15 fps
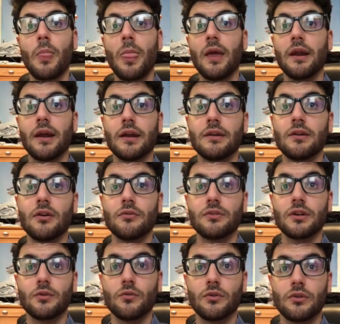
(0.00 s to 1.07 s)
and I don't
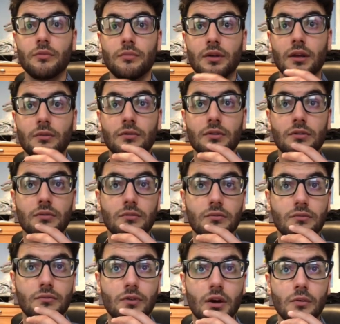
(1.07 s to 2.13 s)
think we're going to be able to
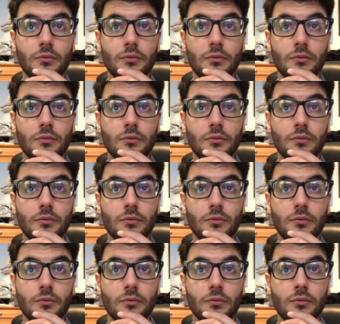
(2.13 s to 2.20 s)
farm